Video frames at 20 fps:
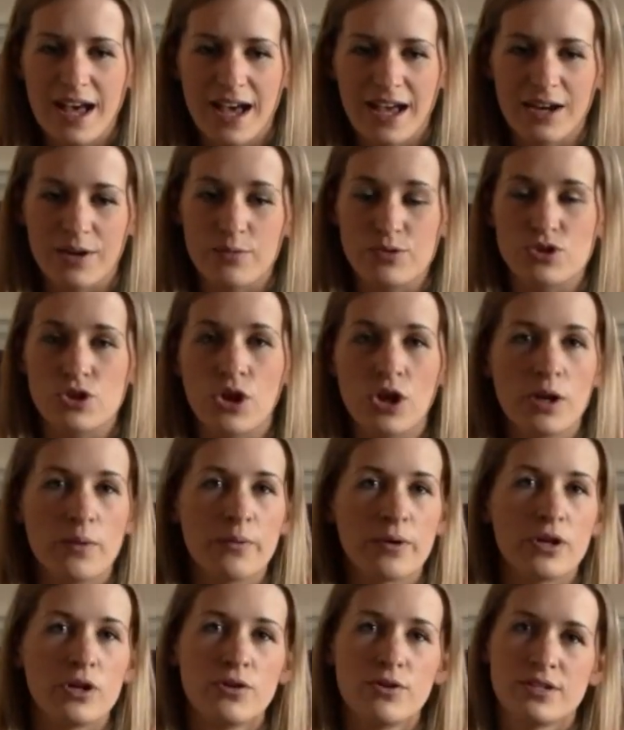And it was all
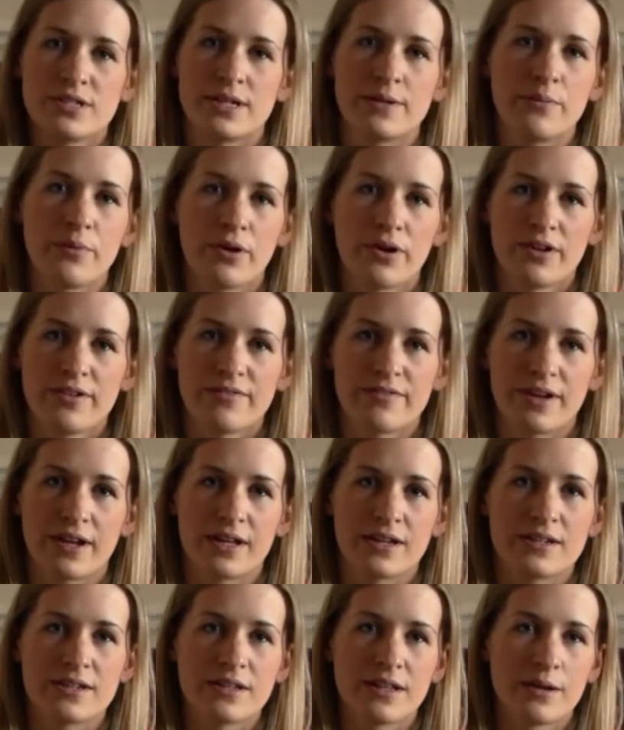about losing body
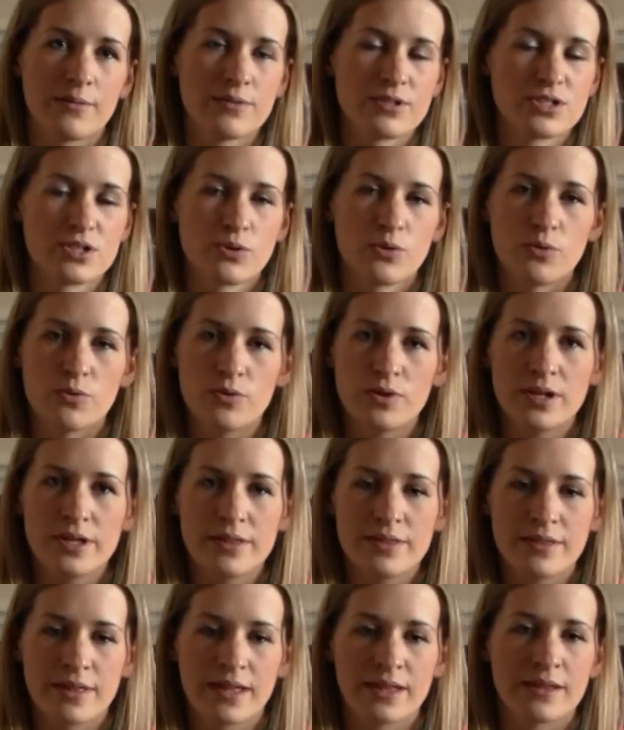fat. That was the only
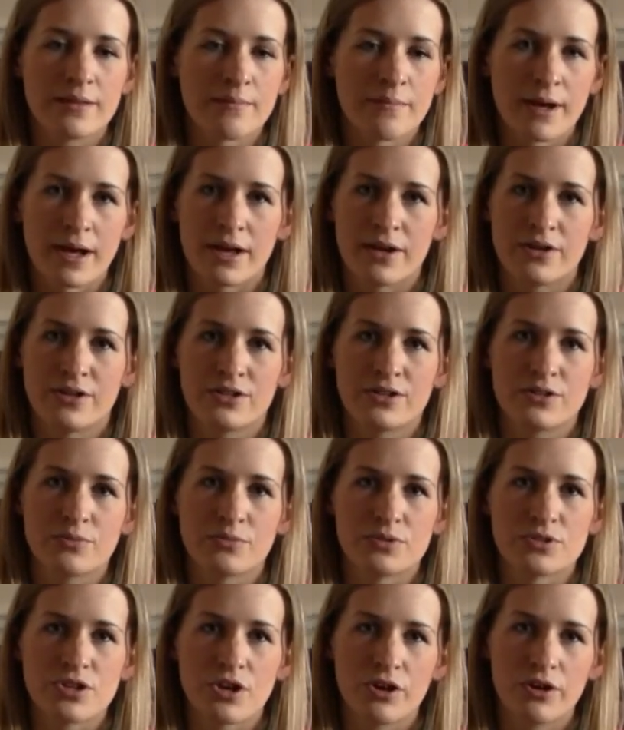thing that mattered,
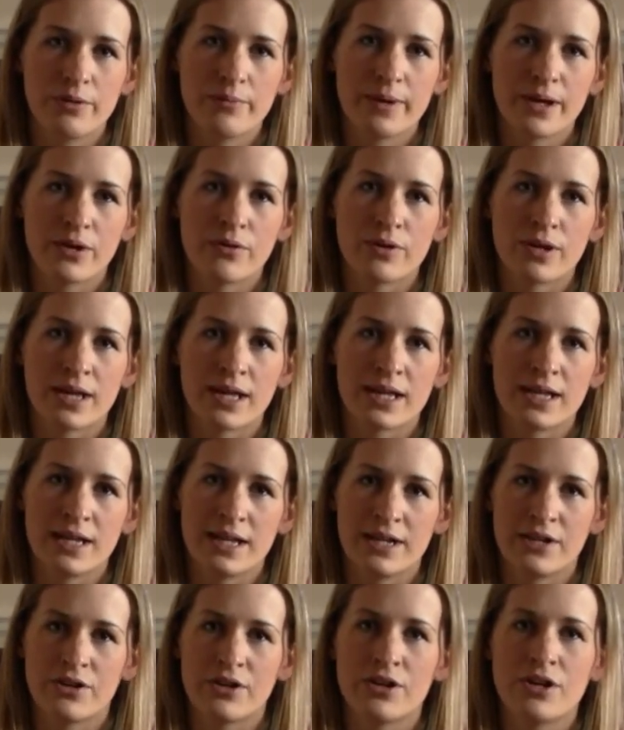was how am I going to get
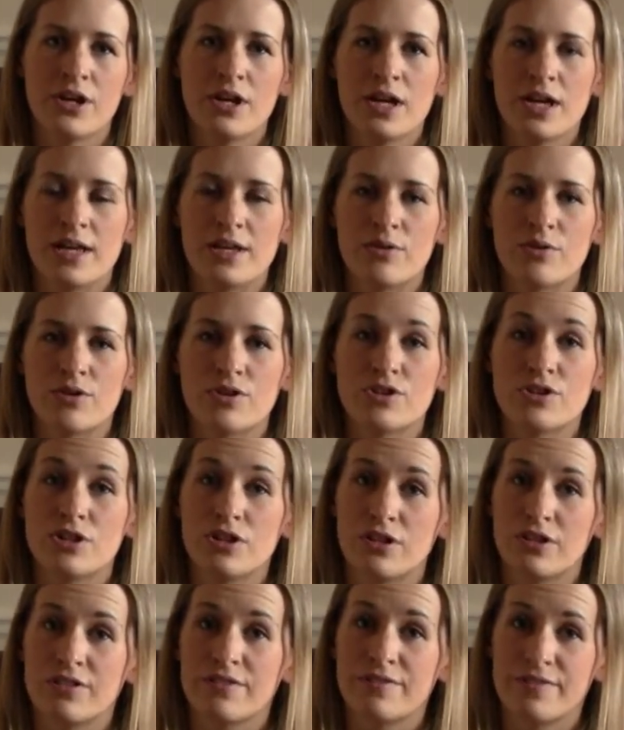leaner in order to
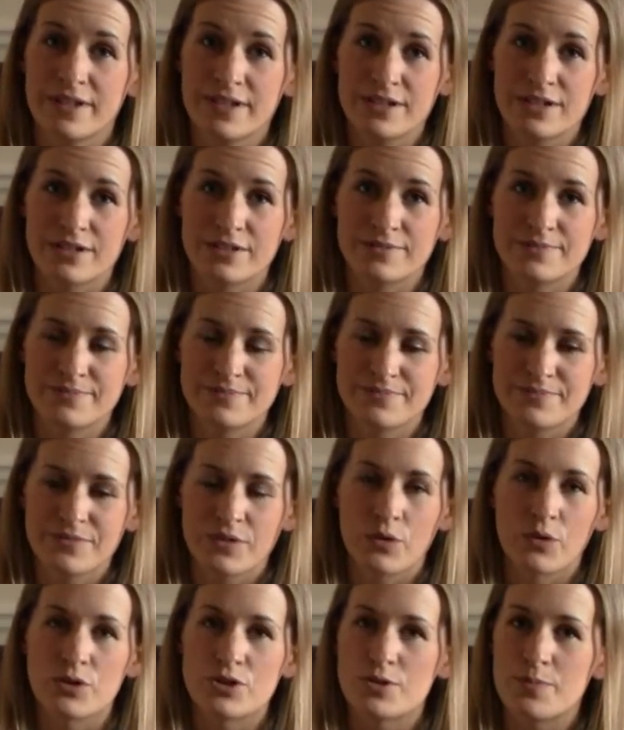look fitter
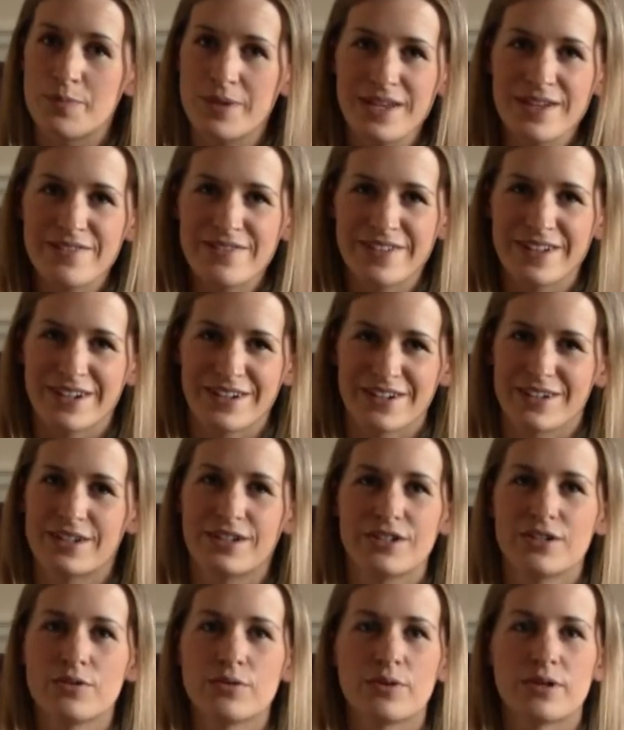or to be fitter.
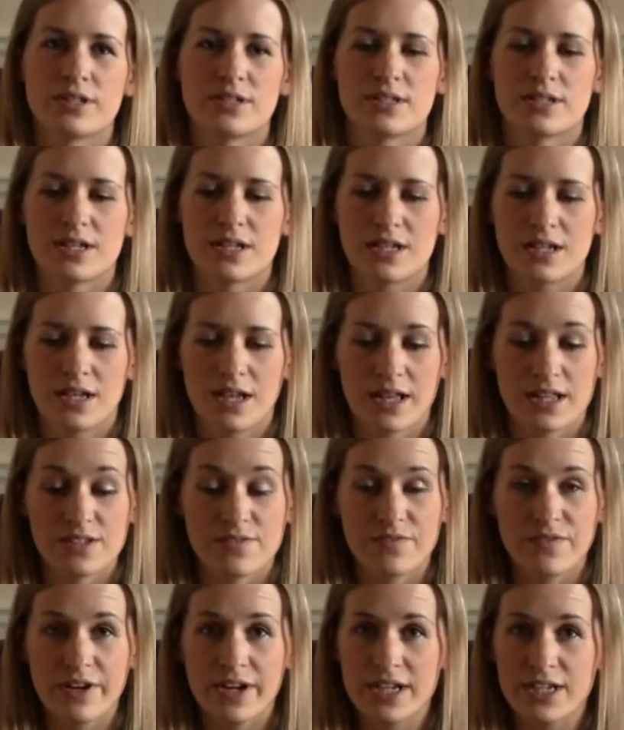You know, it's
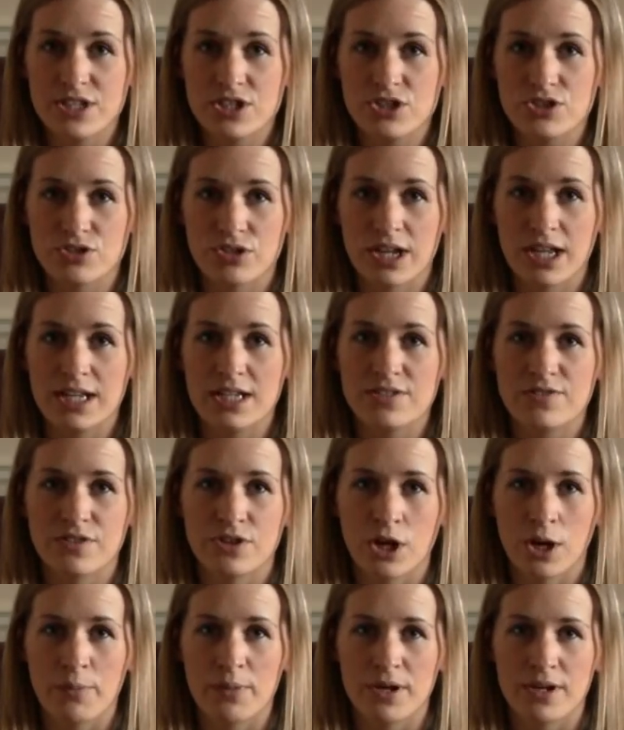a very strange
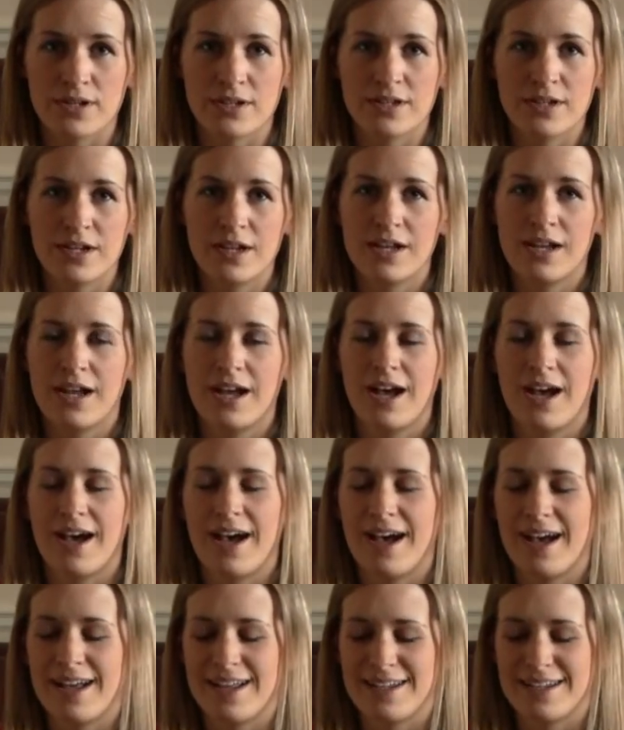phenomenon,
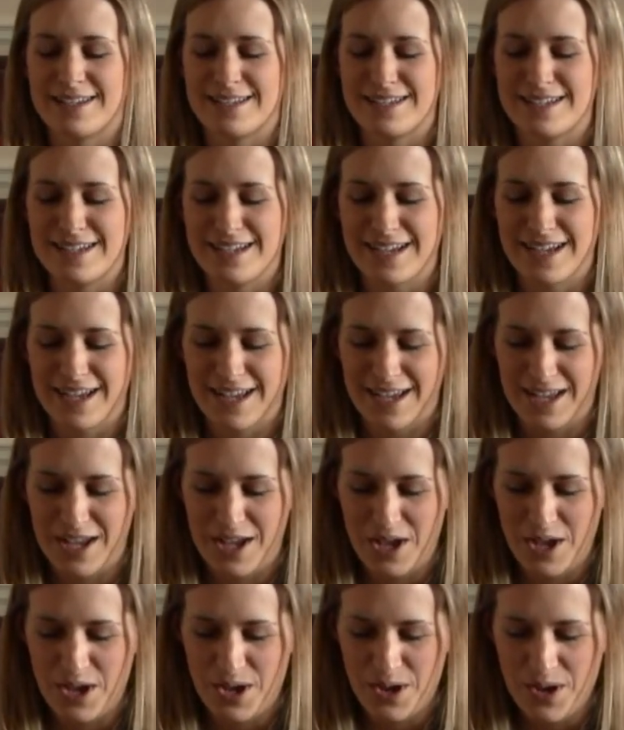and
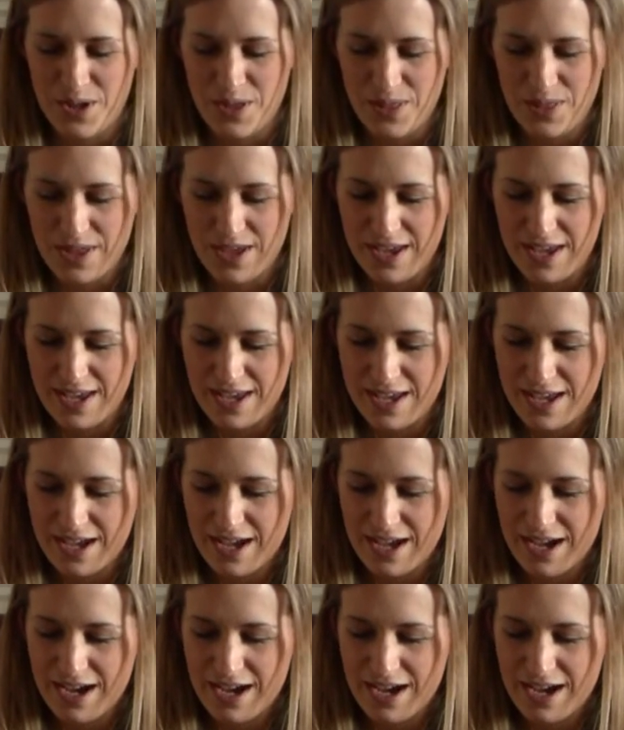the